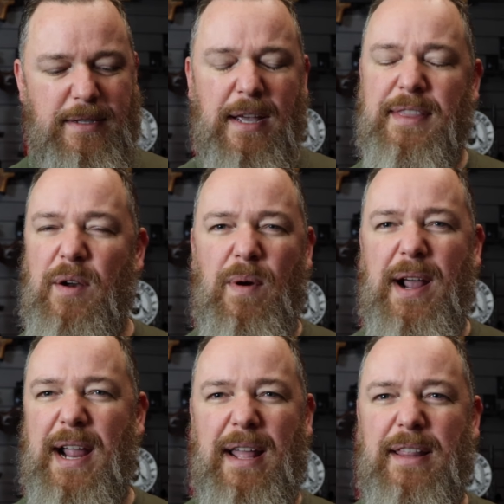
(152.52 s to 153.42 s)
got that
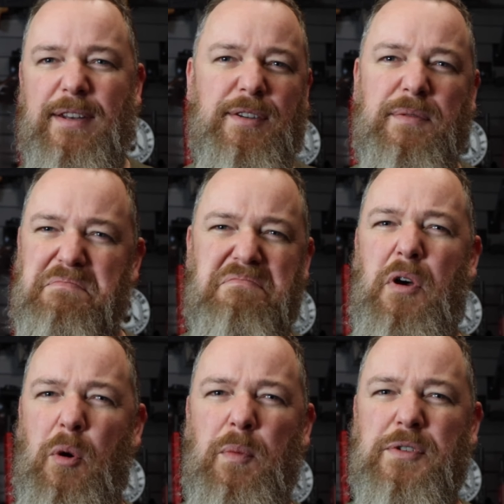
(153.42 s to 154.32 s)
Rock Island
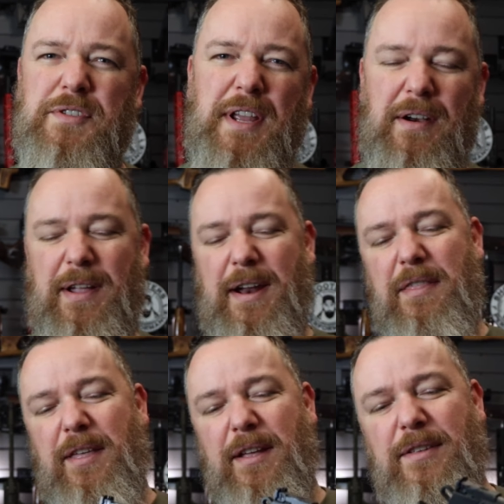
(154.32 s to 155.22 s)
almost there kind of
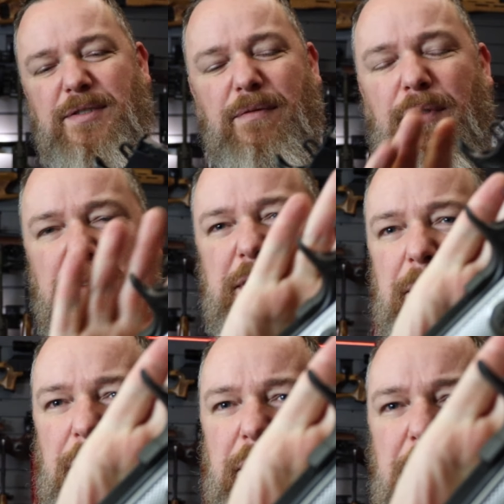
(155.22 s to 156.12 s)
thing. So for
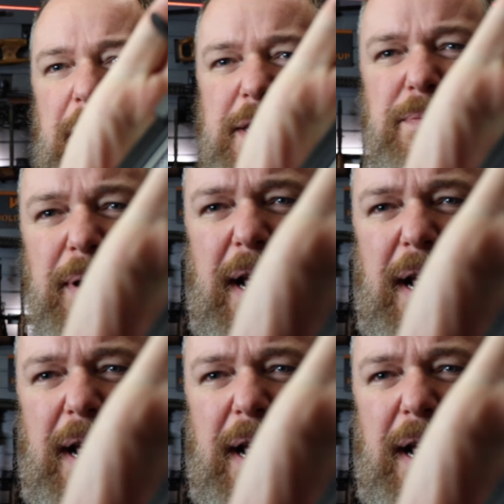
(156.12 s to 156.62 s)
example, the mainspring